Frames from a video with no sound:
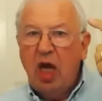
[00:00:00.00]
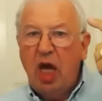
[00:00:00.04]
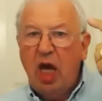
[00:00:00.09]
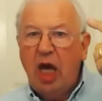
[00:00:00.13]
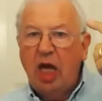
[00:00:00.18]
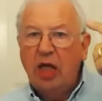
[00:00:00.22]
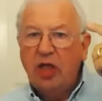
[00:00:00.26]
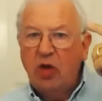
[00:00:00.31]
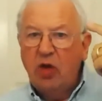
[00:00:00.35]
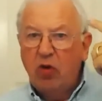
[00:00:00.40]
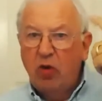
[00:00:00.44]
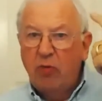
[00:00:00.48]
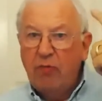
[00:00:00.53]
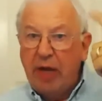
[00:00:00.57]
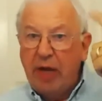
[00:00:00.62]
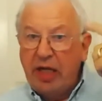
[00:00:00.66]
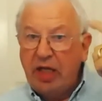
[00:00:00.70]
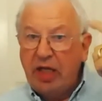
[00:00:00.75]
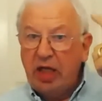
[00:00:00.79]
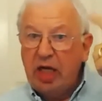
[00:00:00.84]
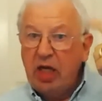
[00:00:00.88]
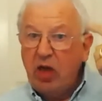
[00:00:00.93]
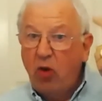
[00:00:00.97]
and they will
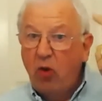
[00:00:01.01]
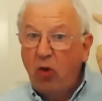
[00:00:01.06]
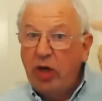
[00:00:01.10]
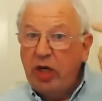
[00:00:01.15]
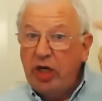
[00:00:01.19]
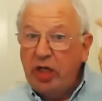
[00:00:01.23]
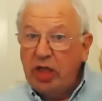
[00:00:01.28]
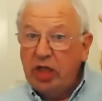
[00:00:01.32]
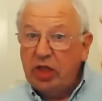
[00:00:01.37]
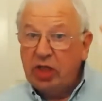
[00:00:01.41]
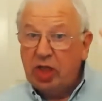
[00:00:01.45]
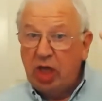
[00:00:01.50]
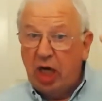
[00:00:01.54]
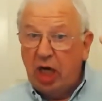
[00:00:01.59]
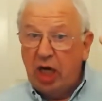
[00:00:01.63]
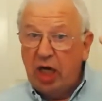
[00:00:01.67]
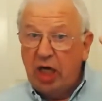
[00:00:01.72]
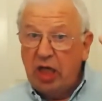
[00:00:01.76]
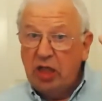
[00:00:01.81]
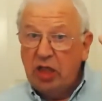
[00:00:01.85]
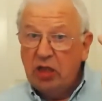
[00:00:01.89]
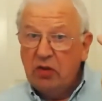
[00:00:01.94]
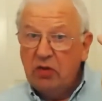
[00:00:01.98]
mentally already
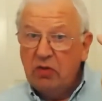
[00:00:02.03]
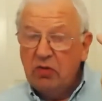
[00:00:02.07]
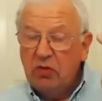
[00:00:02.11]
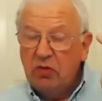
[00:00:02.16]
decide